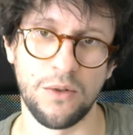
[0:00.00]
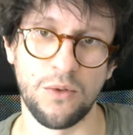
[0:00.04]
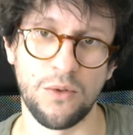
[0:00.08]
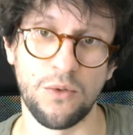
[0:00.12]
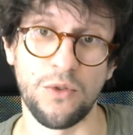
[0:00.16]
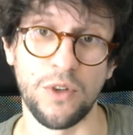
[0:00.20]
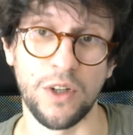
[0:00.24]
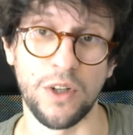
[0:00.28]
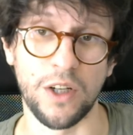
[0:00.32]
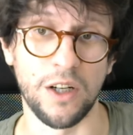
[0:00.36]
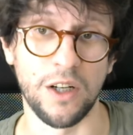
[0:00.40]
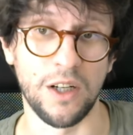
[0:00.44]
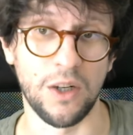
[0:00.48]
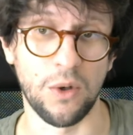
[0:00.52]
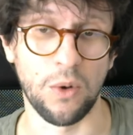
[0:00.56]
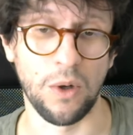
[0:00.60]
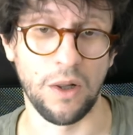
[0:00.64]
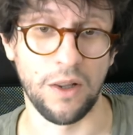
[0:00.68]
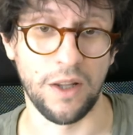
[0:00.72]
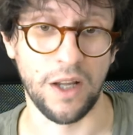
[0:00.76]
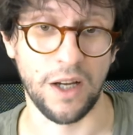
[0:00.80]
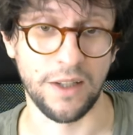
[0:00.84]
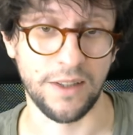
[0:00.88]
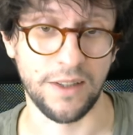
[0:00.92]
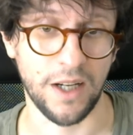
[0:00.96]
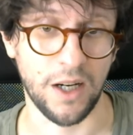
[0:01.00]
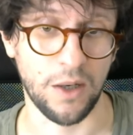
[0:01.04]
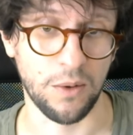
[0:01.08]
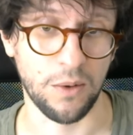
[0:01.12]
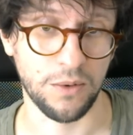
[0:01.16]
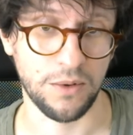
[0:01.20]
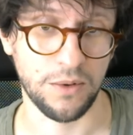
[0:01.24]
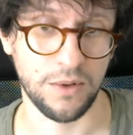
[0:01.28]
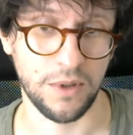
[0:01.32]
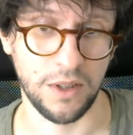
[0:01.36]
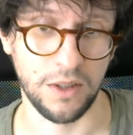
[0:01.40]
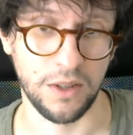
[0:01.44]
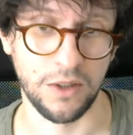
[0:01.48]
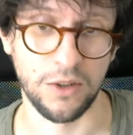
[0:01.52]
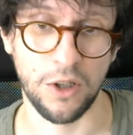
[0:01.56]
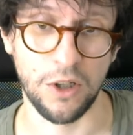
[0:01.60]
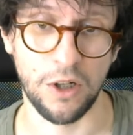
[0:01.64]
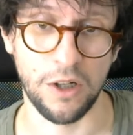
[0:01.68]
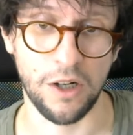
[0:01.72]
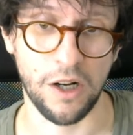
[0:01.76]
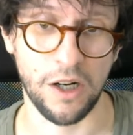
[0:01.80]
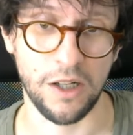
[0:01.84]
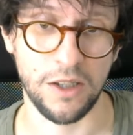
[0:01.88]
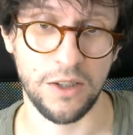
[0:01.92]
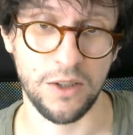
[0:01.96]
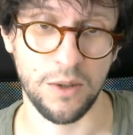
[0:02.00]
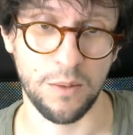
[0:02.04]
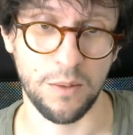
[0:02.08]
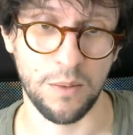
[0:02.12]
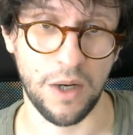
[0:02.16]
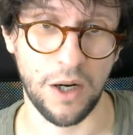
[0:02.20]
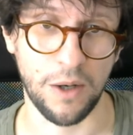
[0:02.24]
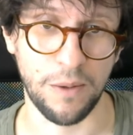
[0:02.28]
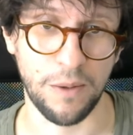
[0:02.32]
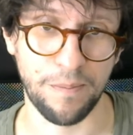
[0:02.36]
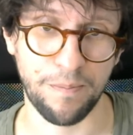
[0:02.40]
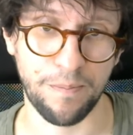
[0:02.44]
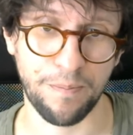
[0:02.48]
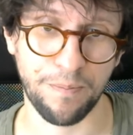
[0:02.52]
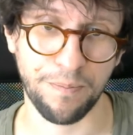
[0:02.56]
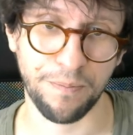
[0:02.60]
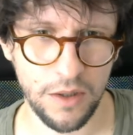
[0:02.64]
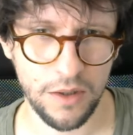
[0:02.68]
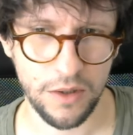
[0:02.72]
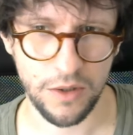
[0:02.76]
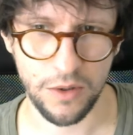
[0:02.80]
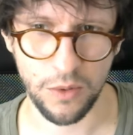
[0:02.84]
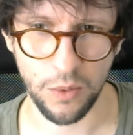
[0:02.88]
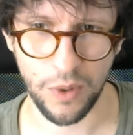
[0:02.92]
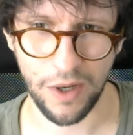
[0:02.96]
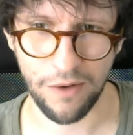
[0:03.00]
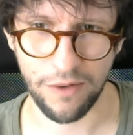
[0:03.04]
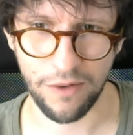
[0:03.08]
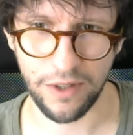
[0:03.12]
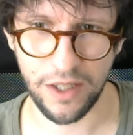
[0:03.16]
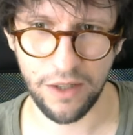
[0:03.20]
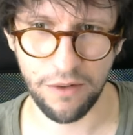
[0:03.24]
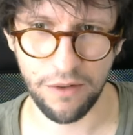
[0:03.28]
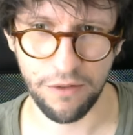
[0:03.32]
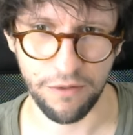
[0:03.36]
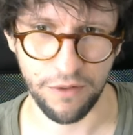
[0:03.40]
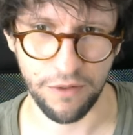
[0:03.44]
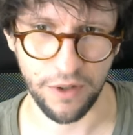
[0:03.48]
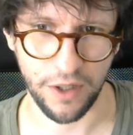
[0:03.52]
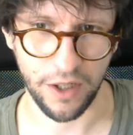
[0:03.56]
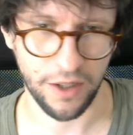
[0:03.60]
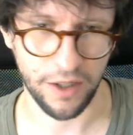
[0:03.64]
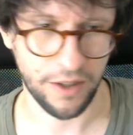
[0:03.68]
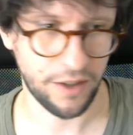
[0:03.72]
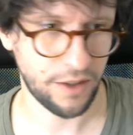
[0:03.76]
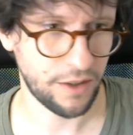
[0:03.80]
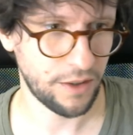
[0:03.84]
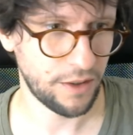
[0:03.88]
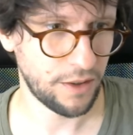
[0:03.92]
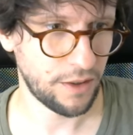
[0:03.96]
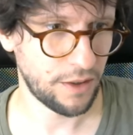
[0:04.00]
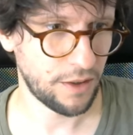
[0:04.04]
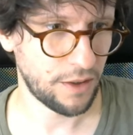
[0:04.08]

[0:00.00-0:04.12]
figure all that out internally somehow. So we have an if here.